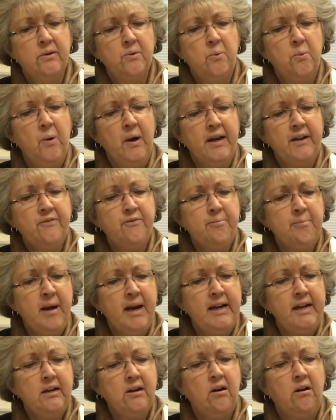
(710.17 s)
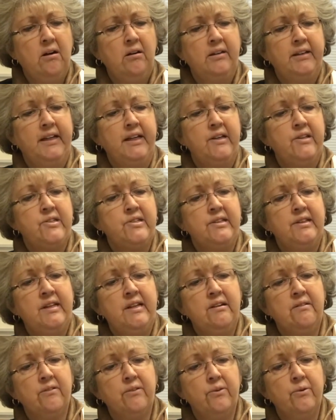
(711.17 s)
one of my colleagues in
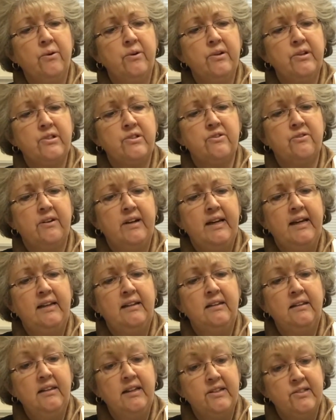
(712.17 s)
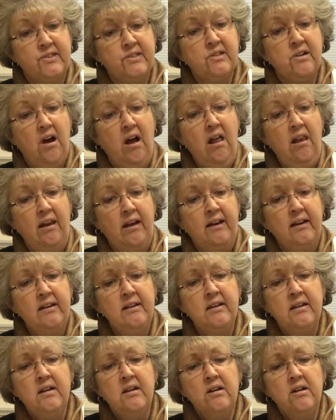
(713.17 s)
the orchestra at la scala